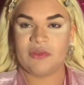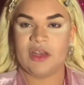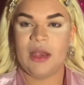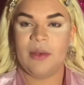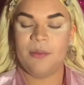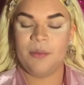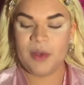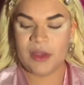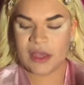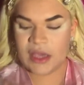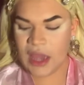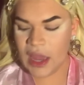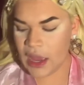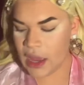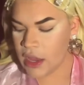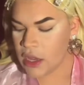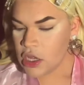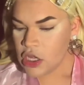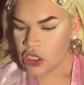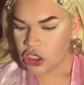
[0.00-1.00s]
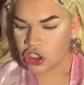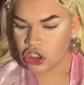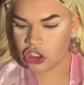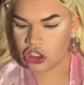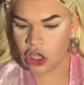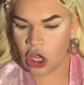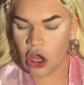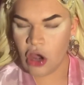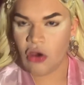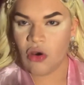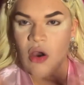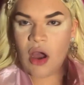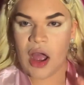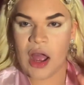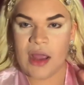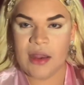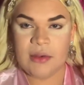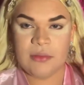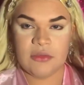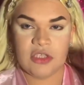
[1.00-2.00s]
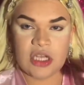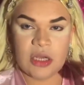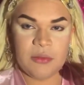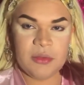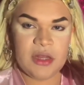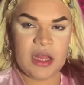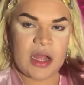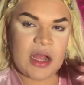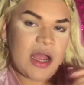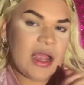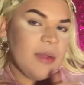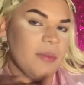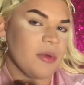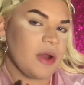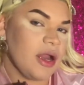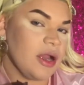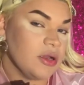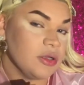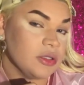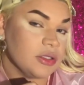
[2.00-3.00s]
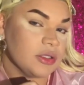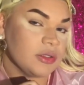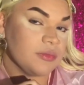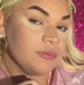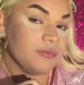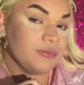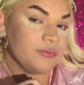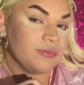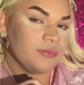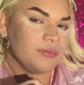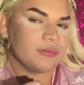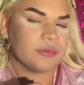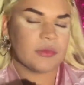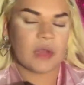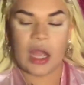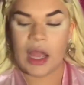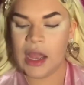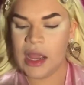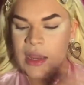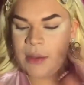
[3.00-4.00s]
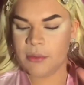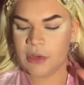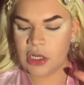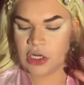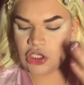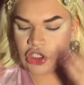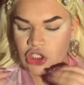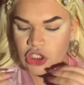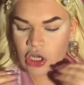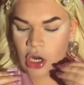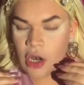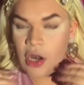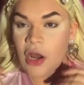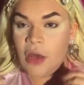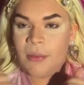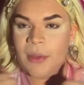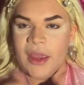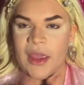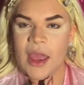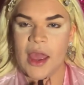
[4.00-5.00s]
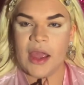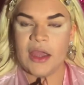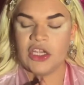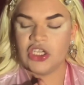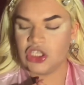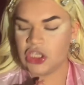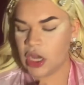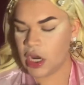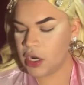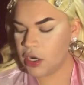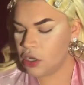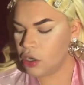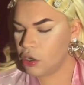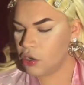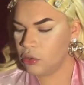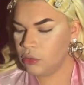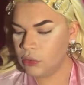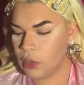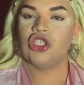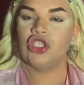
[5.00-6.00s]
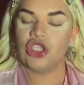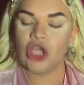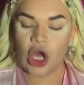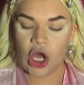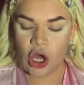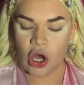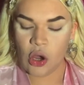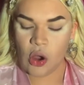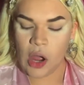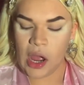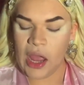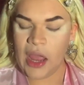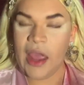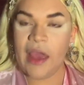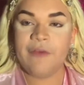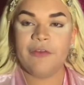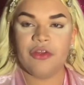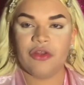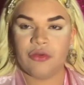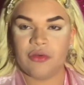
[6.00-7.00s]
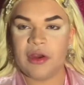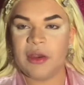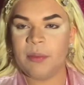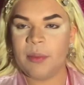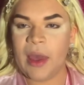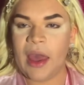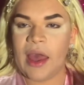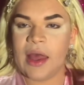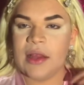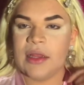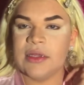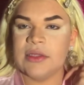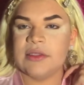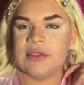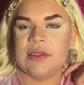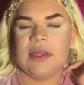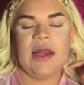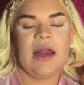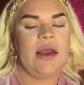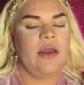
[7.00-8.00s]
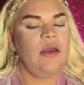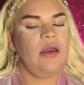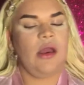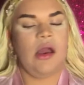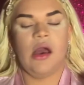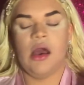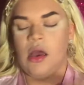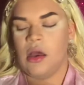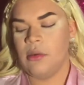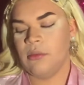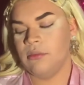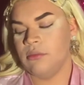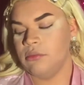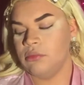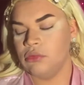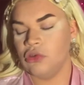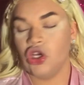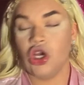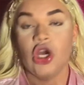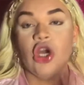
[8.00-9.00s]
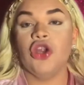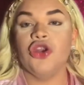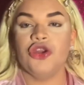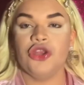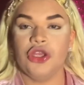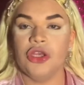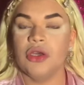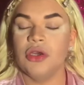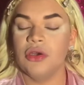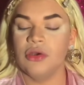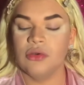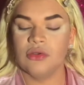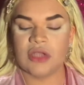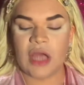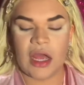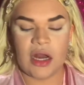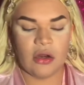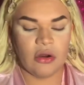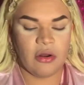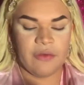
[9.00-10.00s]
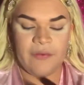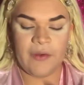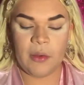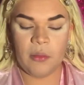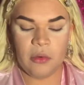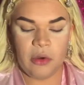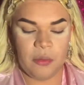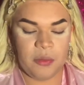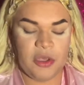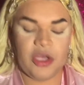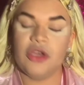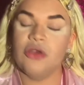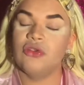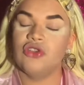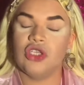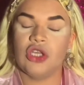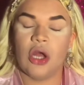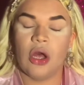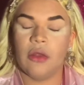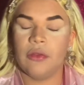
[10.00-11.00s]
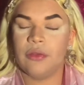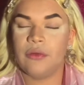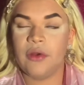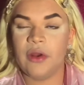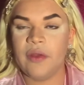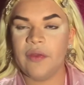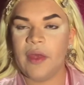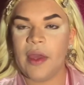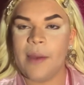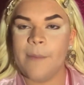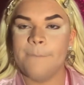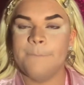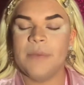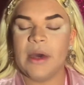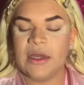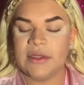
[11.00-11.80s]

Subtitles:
But yeah, so I am done with the eyebrows. I am gonna start on my eyeshadow. So I have 3 palettes that I could use. I don't know if I will be using all 3 of them, but